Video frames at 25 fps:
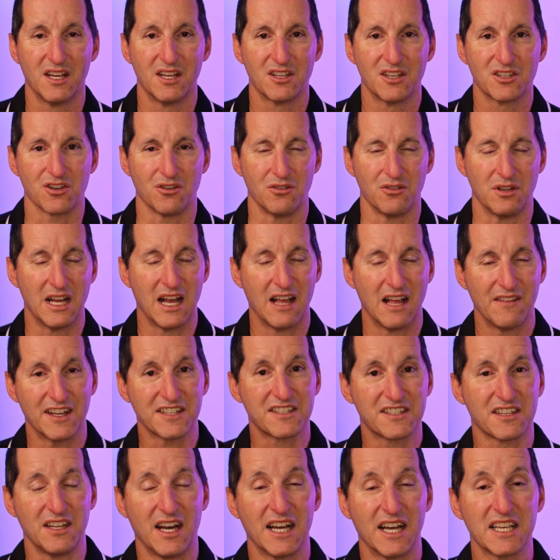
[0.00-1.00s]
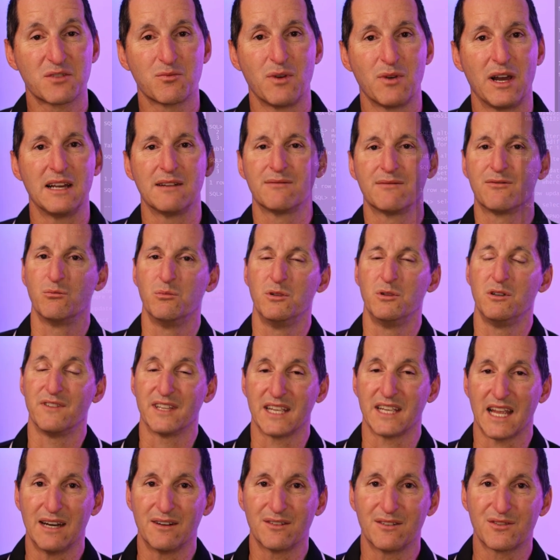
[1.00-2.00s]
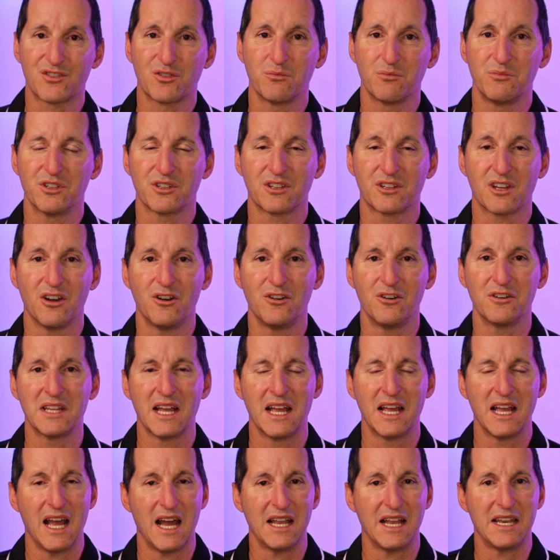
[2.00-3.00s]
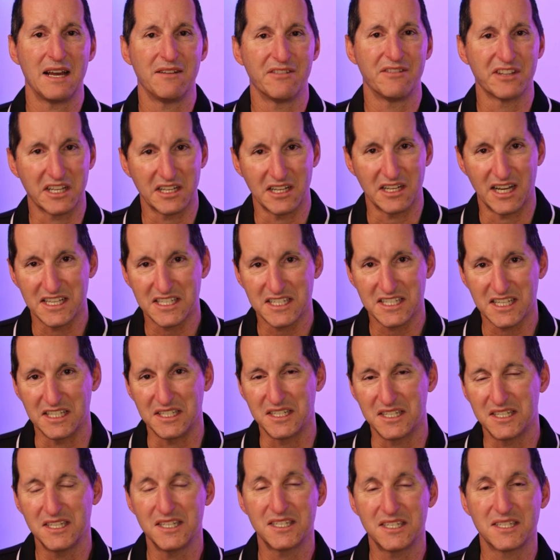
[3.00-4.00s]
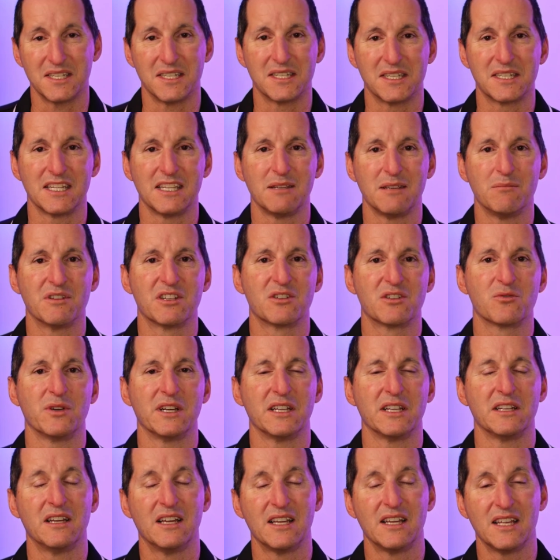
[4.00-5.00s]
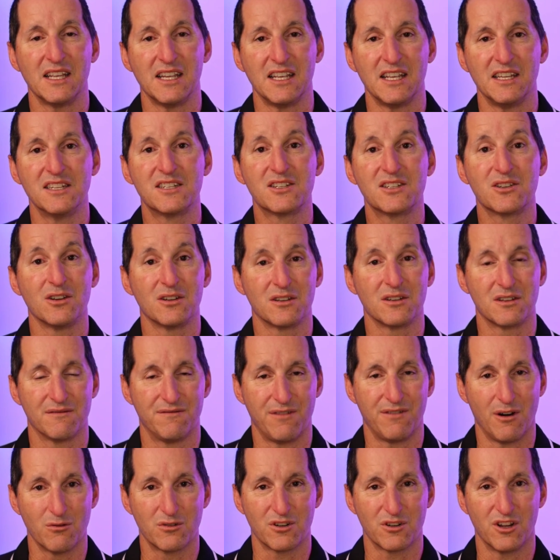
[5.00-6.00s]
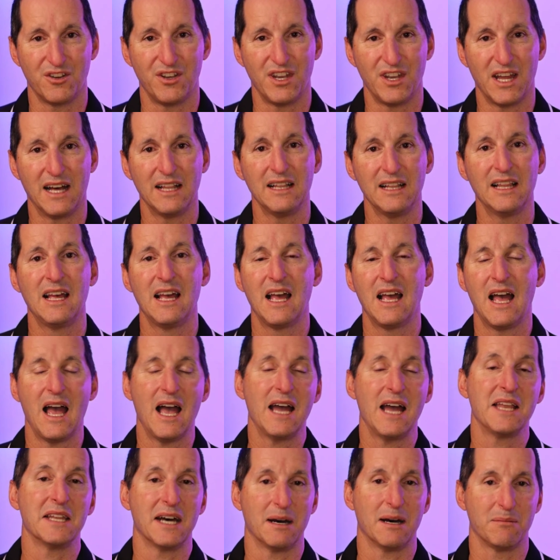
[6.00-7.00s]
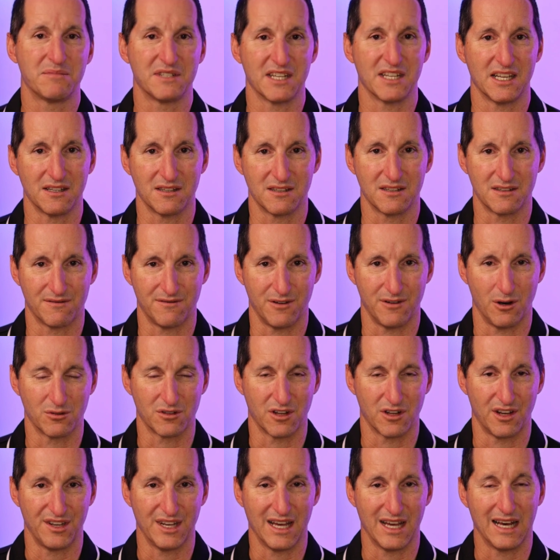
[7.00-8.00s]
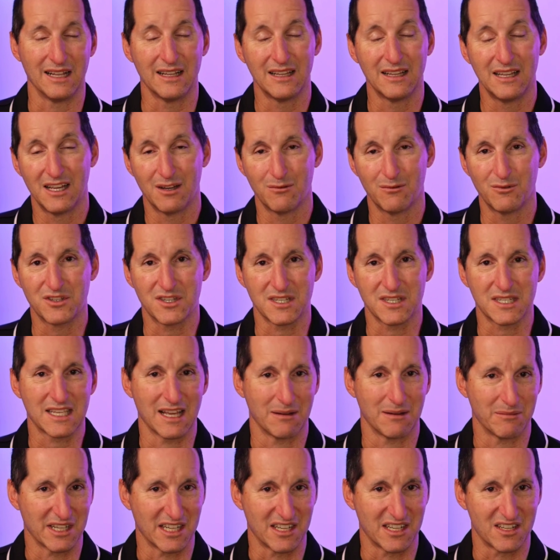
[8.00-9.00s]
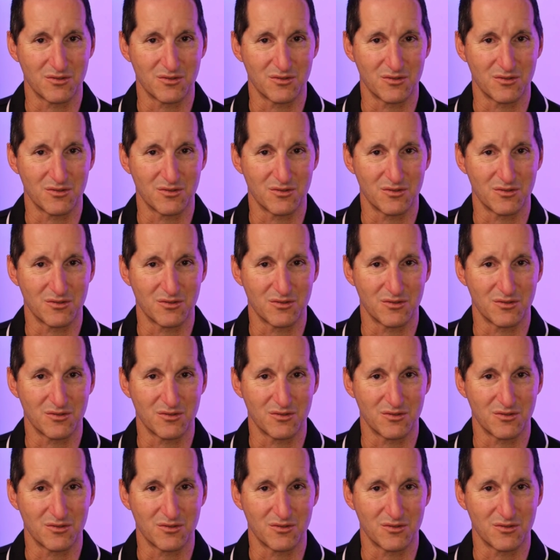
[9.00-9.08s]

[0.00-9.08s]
So that's a nice way of removing errors from your code and having a nice consistency between insert default on null and update default on null, which is coming in